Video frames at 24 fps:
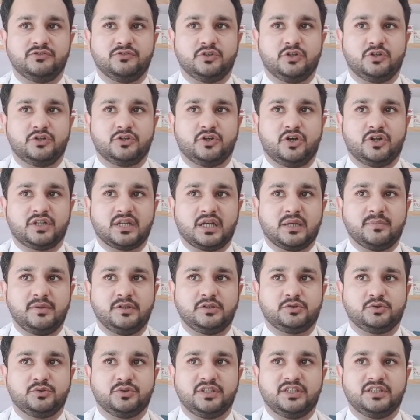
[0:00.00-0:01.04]
If you are not
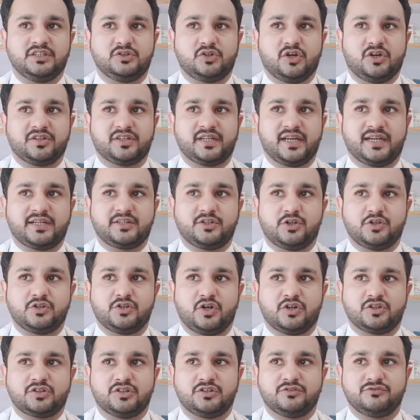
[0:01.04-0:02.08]
able to eat, contact your
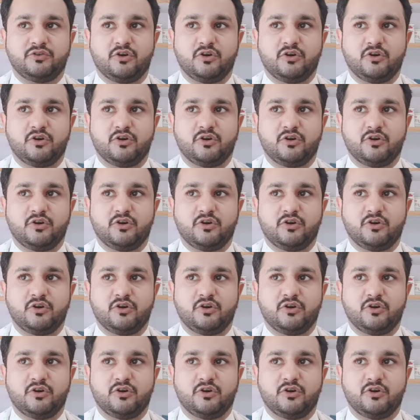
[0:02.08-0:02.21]
doctor.